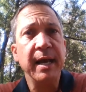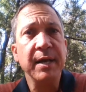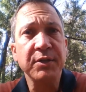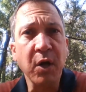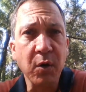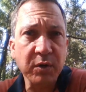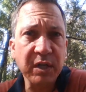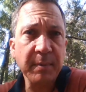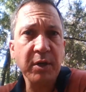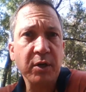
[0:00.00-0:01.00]
So
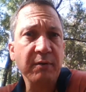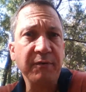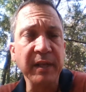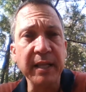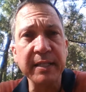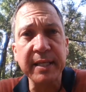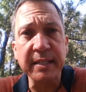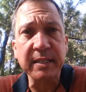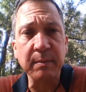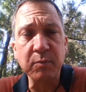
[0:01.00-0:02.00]
some of the good feelings that
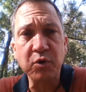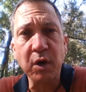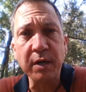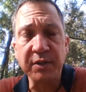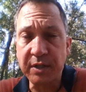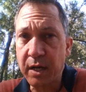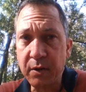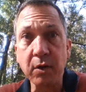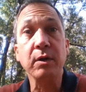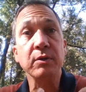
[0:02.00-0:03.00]
some drugs and
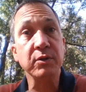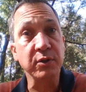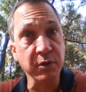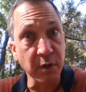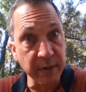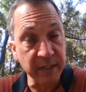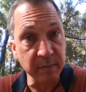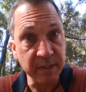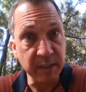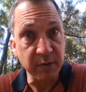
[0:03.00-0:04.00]
other
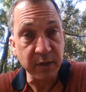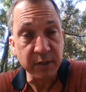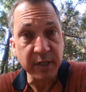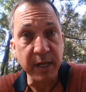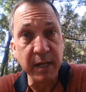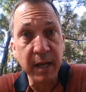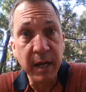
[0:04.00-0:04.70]
pseudo-intimacy triggers can,